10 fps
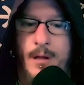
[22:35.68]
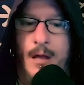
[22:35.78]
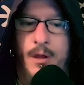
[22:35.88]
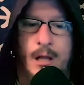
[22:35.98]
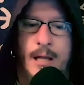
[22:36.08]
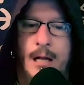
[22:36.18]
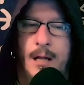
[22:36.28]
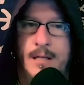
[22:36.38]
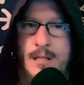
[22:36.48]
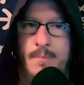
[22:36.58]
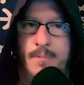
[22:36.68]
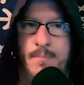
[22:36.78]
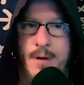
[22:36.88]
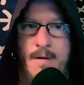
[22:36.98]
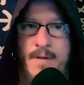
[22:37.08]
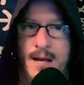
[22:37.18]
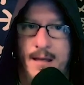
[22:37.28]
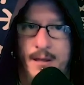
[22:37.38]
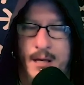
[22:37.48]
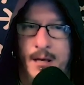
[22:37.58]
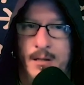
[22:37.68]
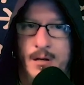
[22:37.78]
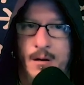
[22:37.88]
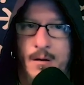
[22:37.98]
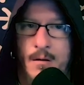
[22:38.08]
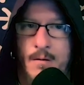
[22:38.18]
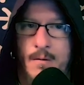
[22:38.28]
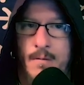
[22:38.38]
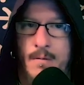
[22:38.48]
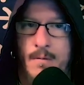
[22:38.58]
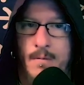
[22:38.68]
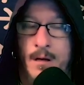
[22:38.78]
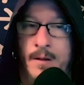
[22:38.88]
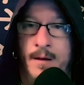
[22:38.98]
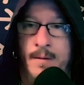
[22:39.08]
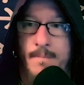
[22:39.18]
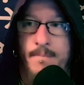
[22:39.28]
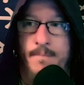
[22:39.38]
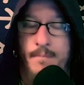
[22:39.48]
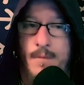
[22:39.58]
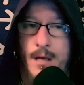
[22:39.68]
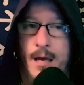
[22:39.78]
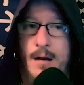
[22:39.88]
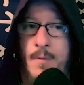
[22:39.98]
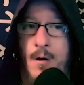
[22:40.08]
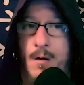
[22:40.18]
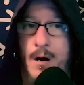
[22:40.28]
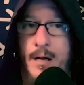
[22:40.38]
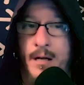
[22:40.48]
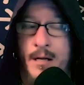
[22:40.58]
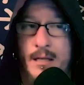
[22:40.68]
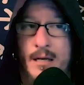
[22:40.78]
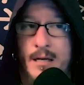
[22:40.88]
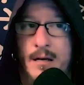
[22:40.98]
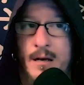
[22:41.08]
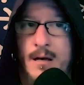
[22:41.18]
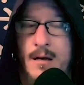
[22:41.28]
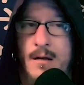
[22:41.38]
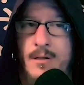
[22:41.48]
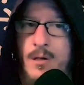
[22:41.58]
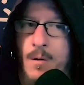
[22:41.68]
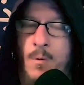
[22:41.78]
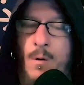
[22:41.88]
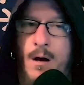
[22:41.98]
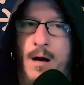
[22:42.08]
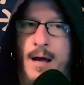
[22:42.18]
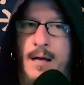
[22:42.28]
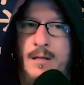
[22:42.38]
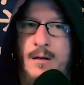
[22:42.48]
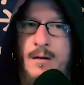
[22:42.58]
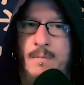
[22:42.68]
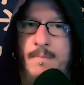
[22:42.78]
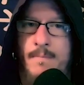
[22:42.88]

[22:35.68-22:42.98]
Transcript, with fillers: the littlest bit of anything is gonna really hit him hard and then it did so i had to